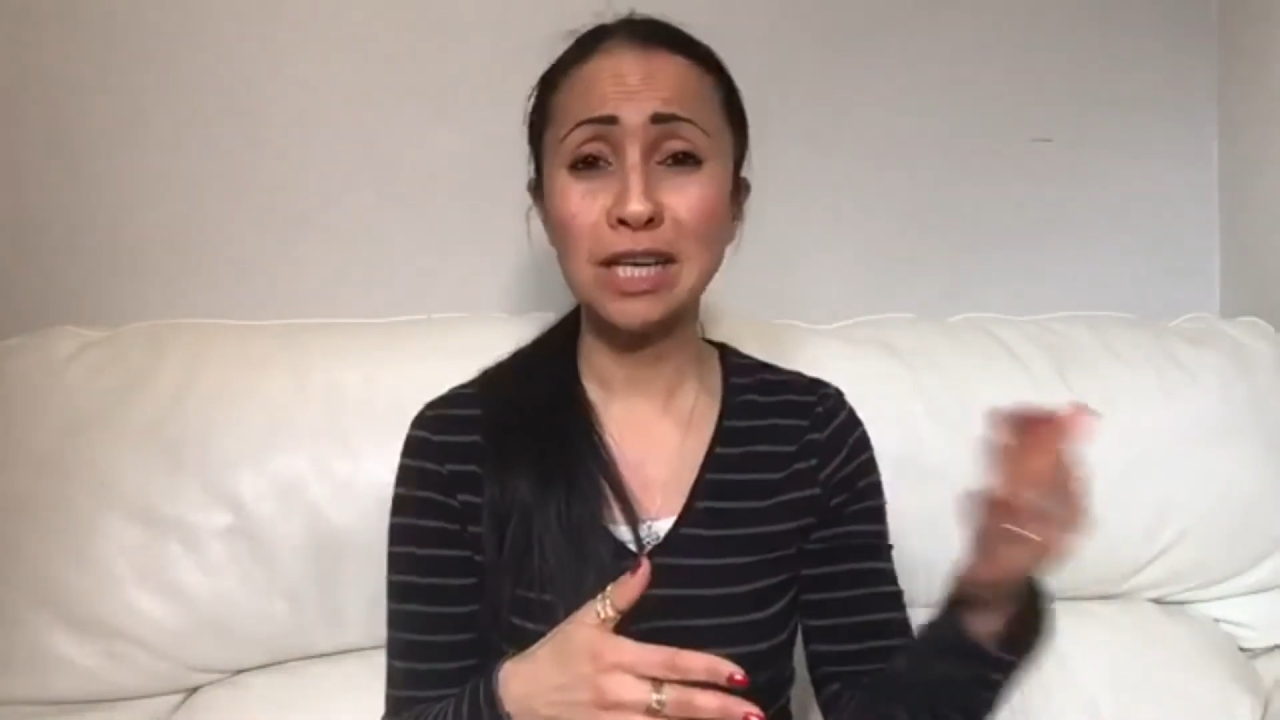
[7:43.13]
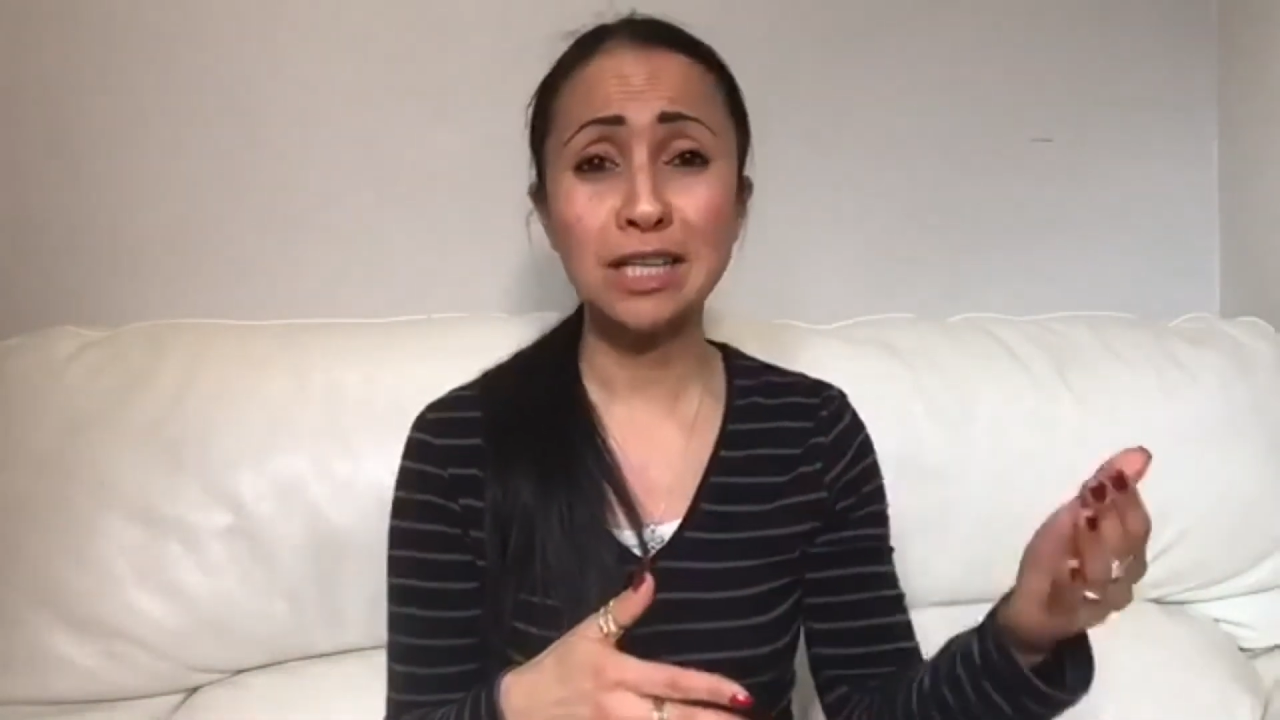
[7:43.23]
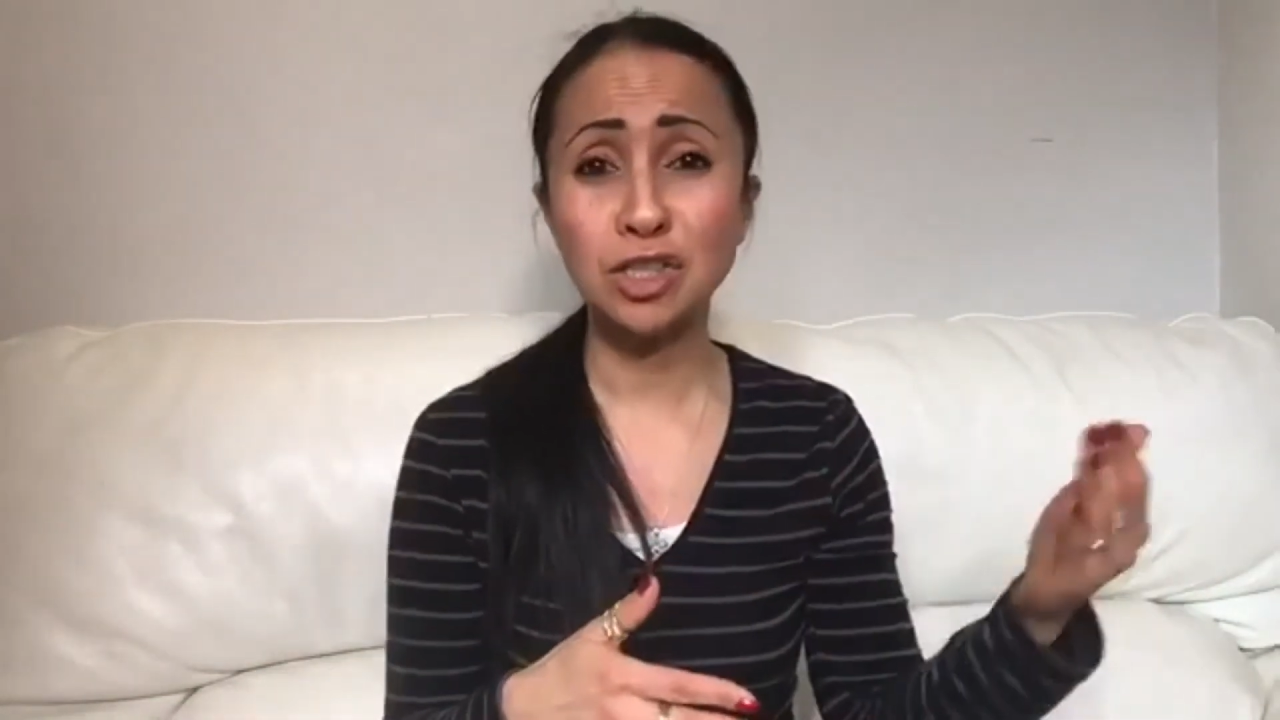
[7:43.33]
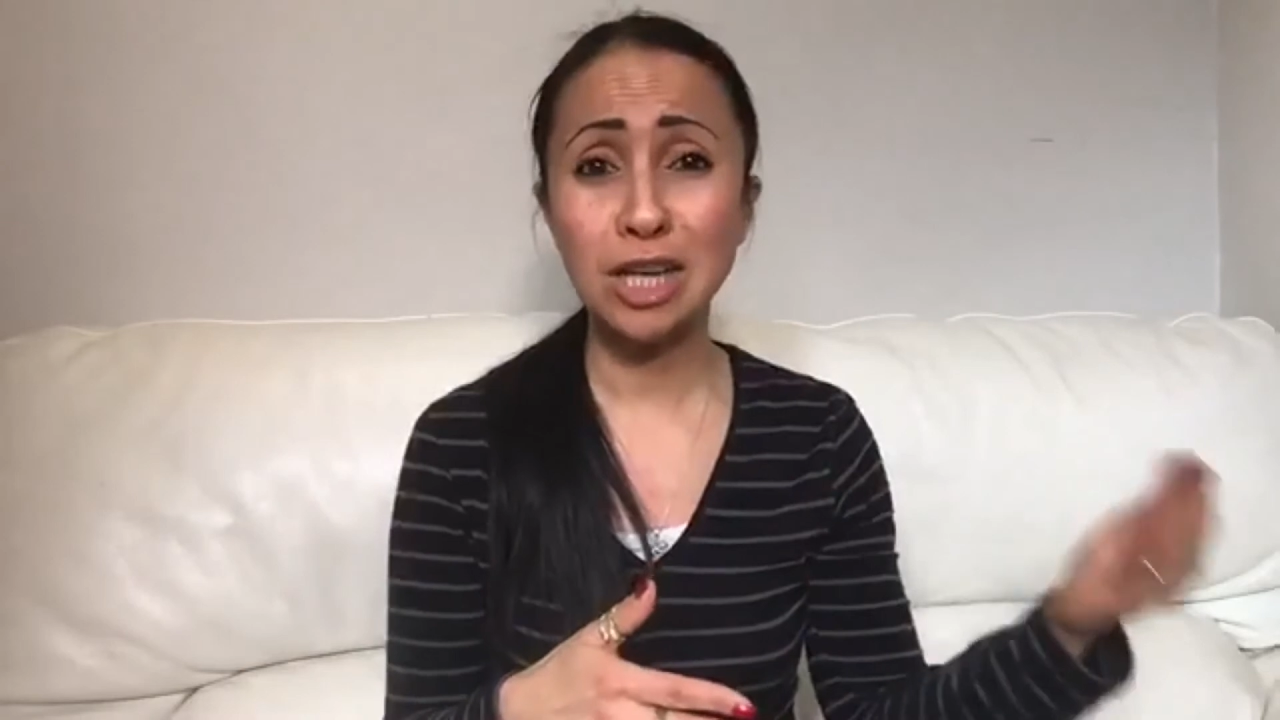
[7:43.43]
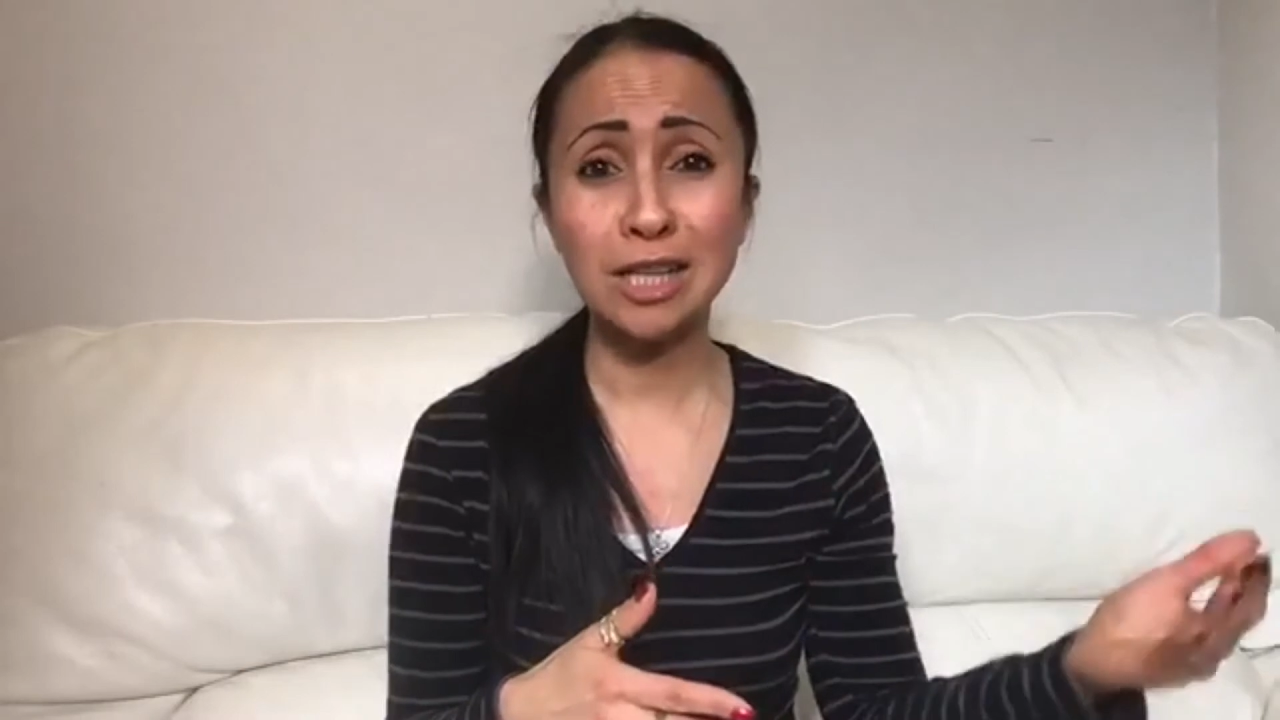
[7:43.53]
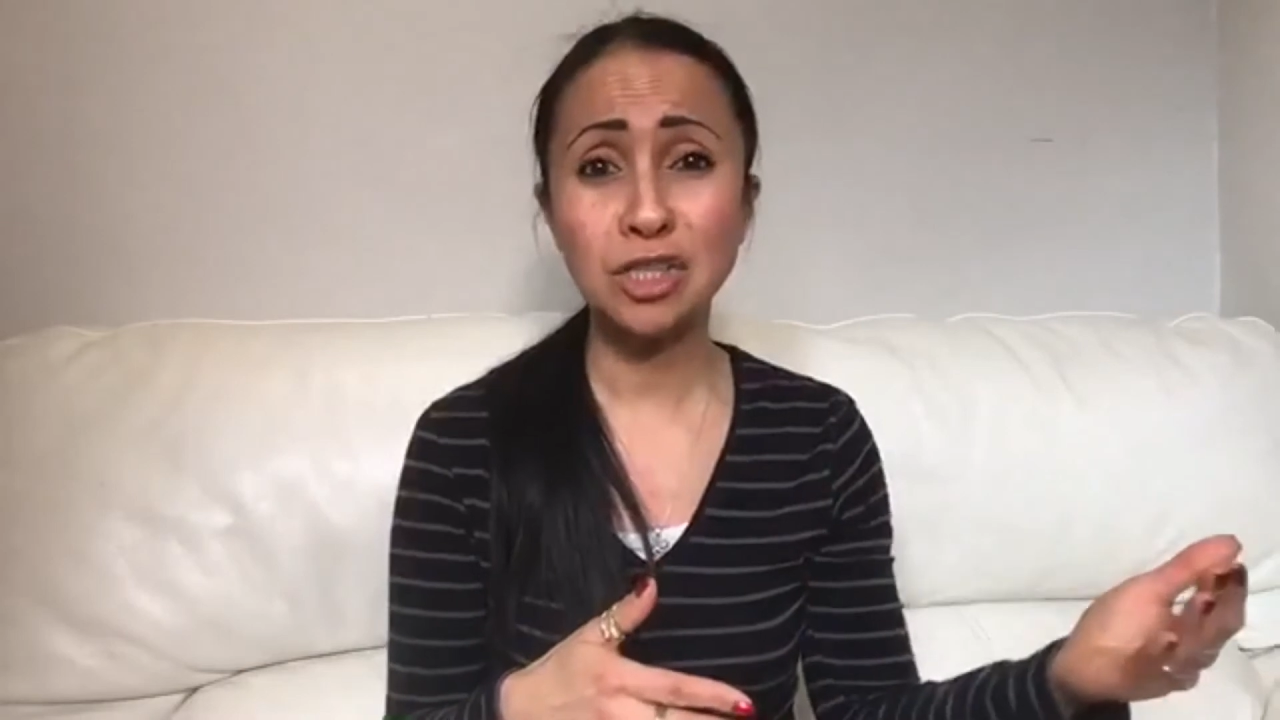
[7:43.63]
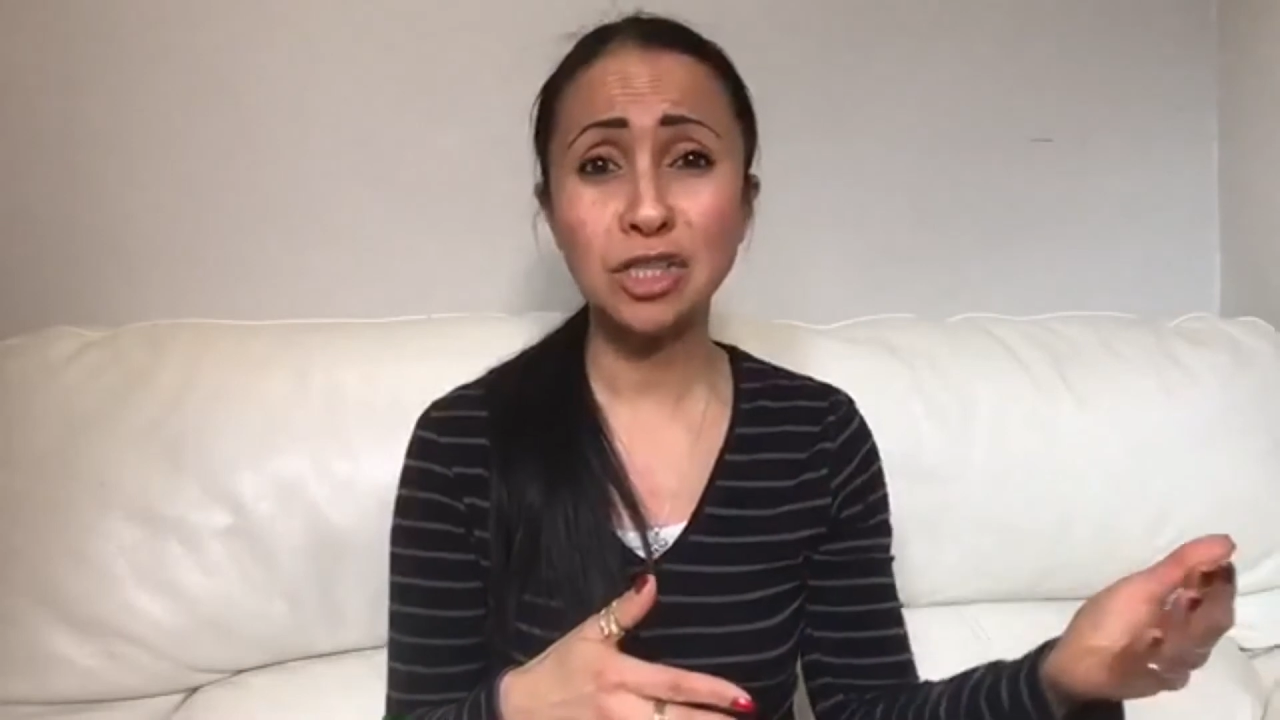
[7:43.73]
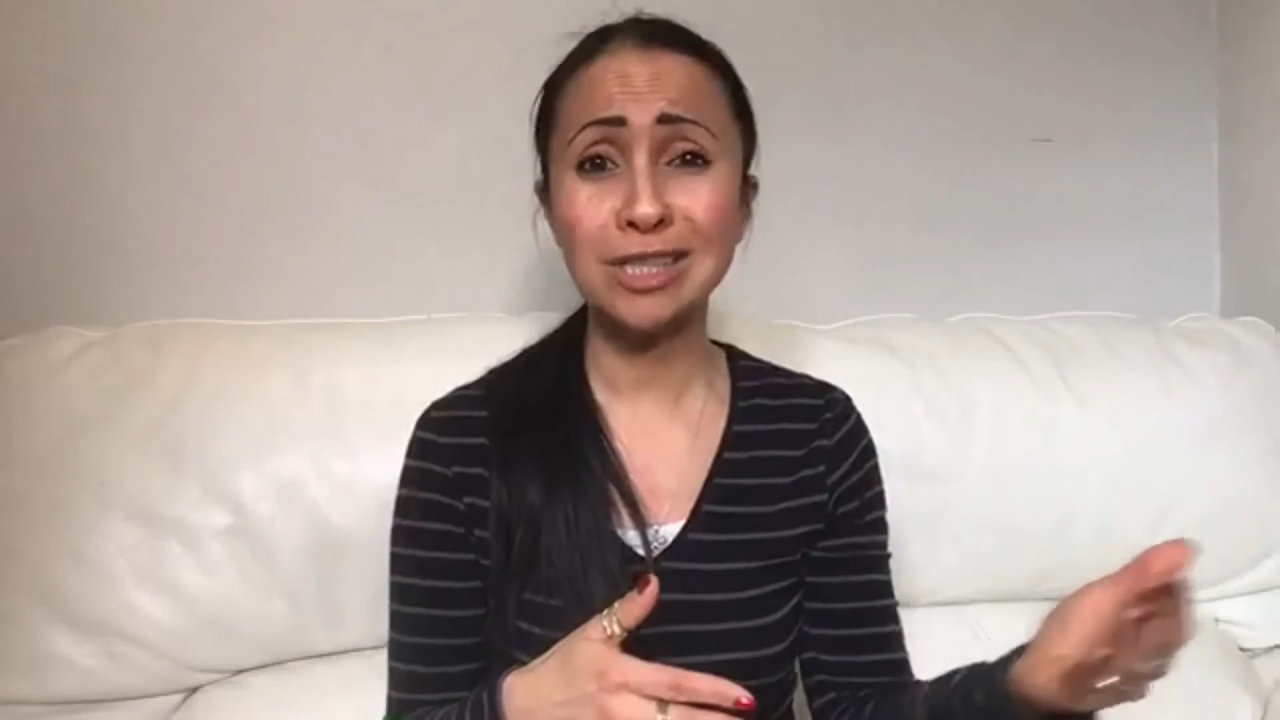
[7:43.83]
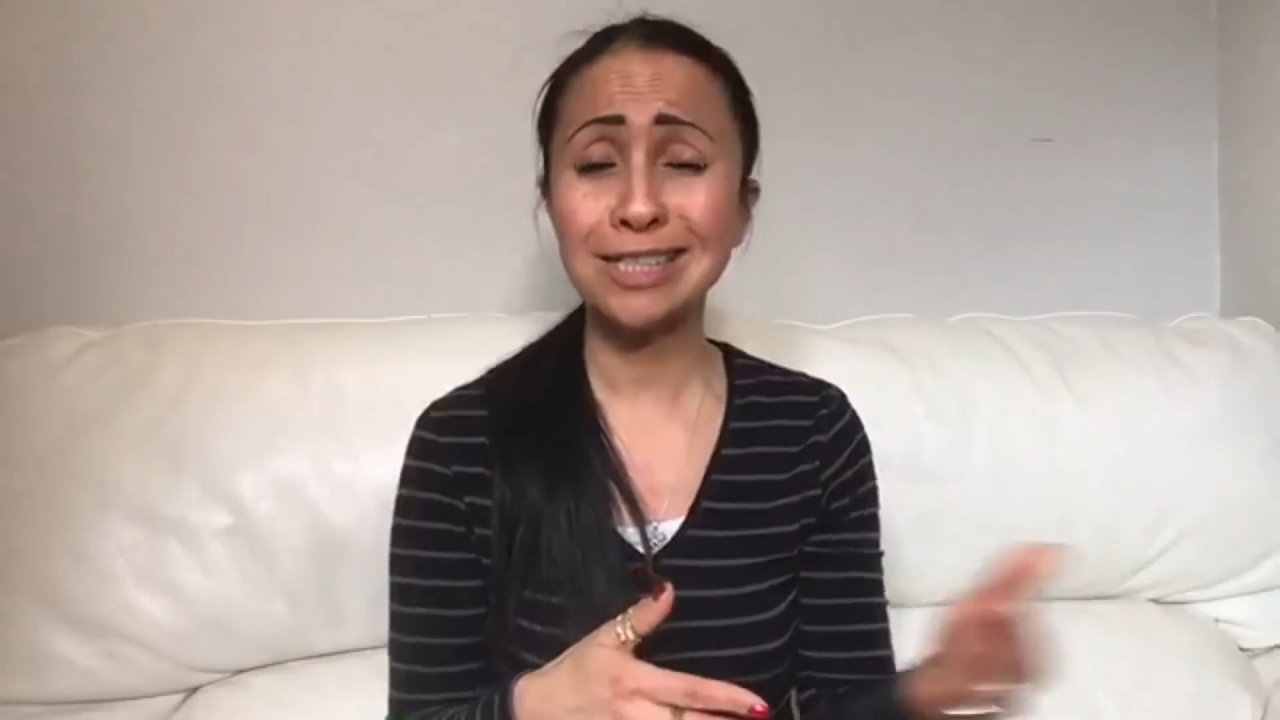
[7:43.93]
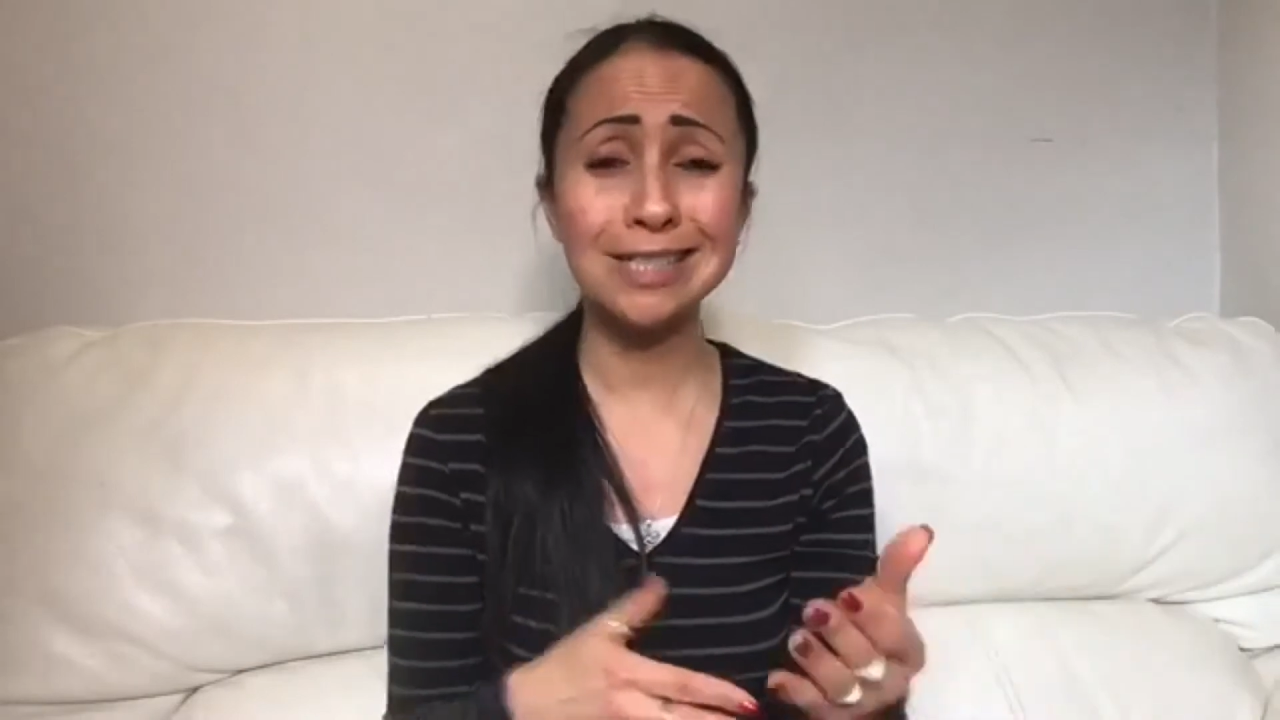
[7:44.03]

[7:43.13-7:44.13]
eating challenges.